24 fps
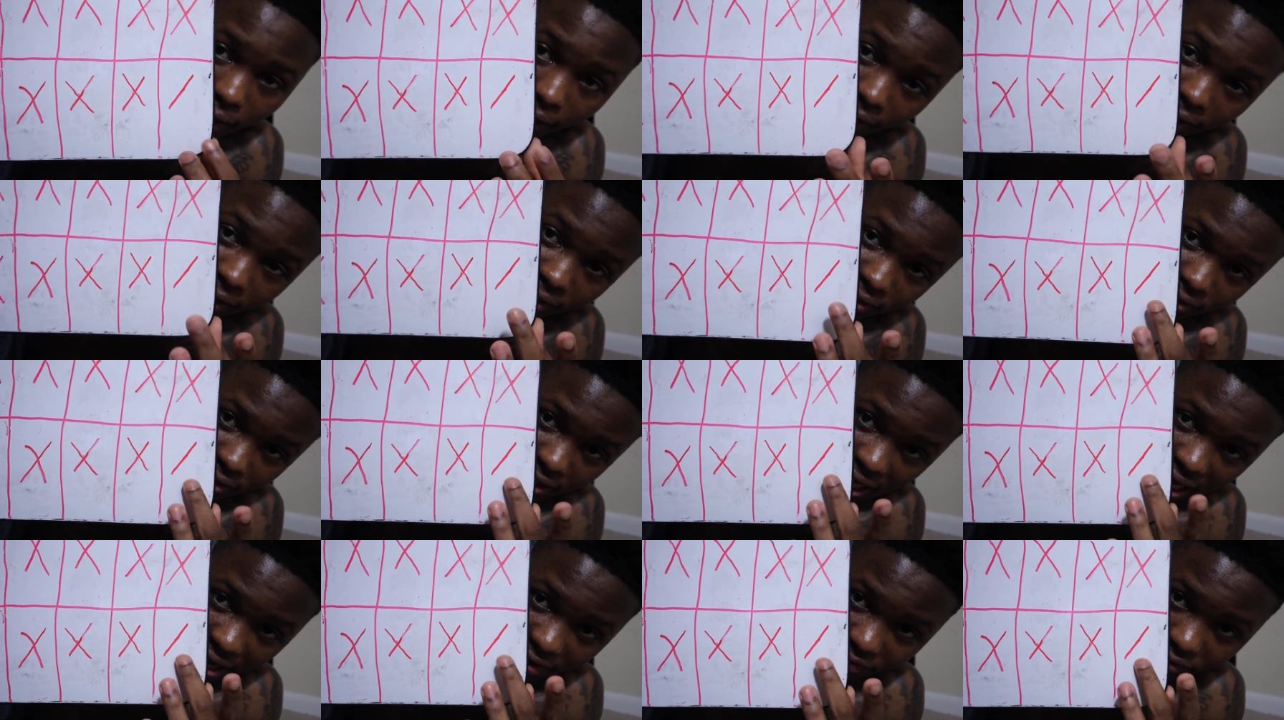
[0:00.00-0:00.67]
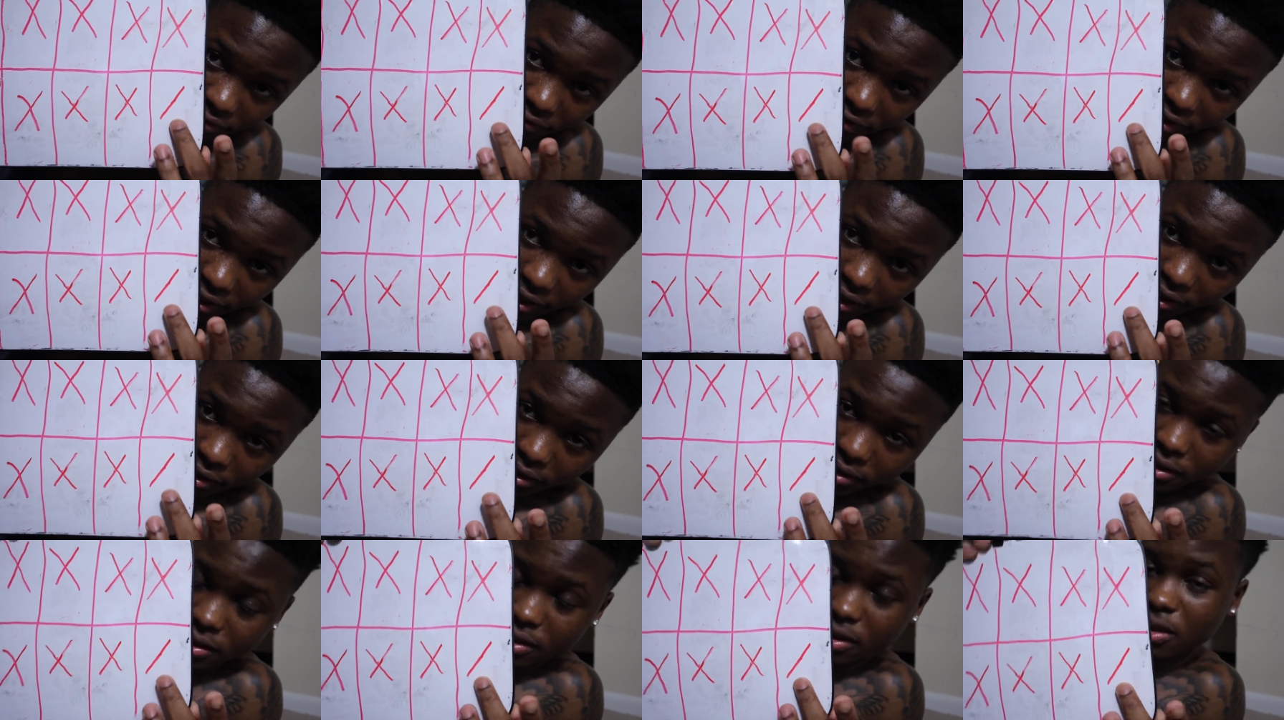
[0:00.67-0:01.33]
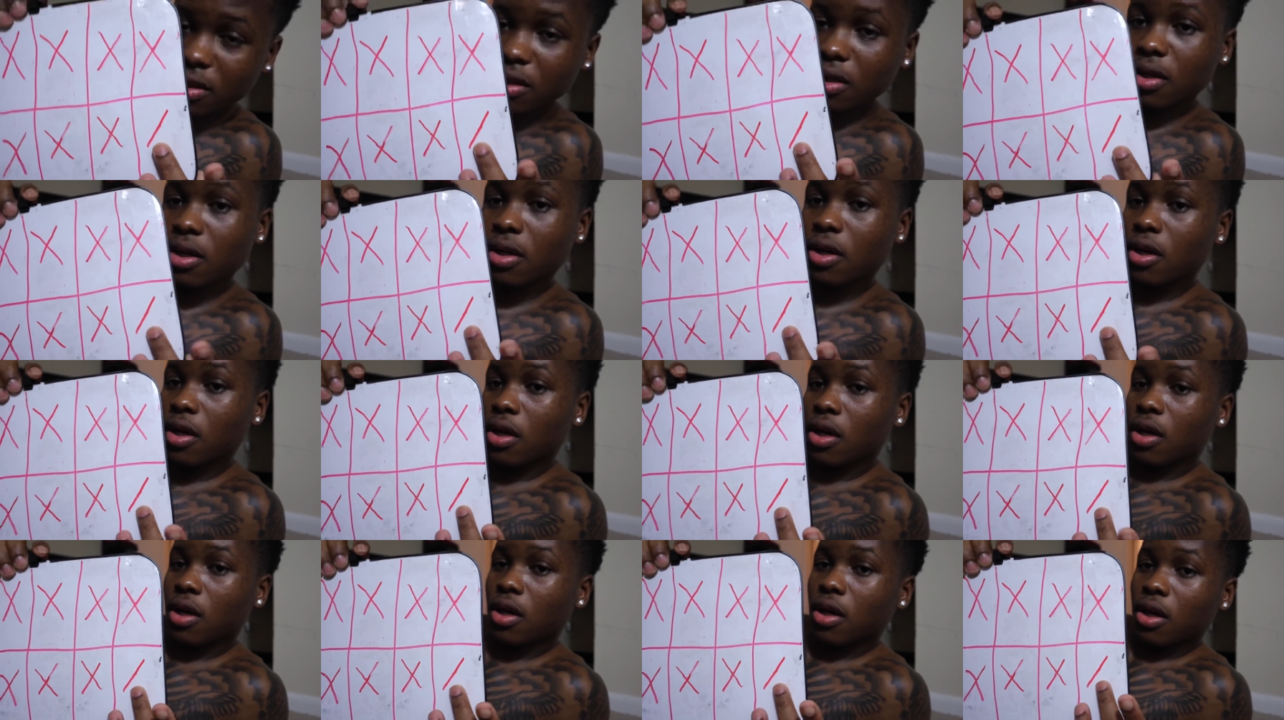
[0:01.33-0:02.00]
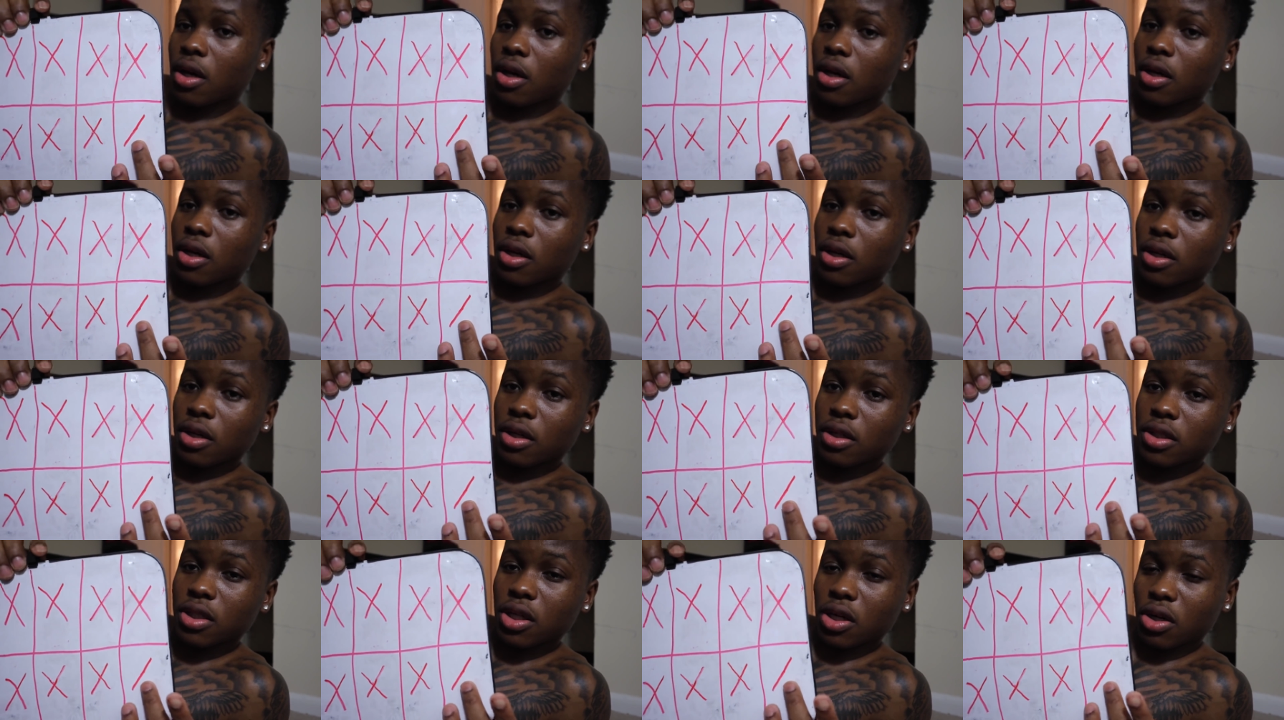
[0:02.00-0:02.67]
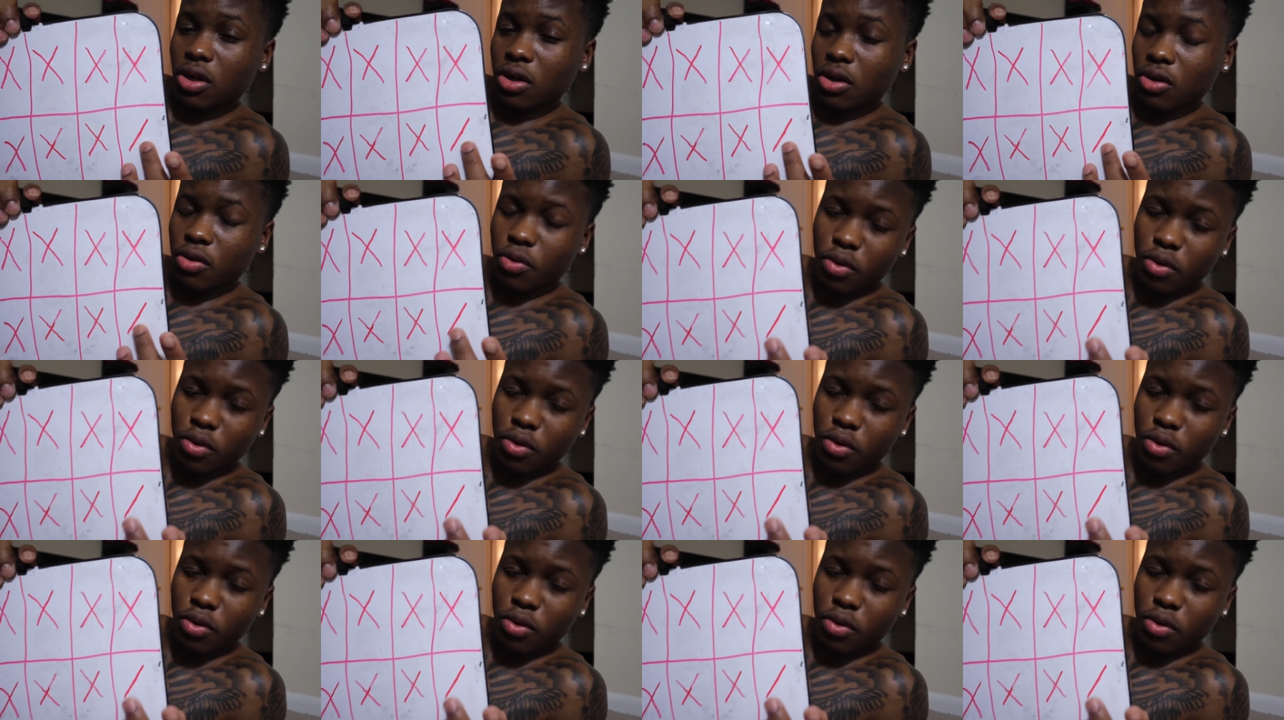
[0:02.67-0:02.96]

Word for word: and this is half of an X. So,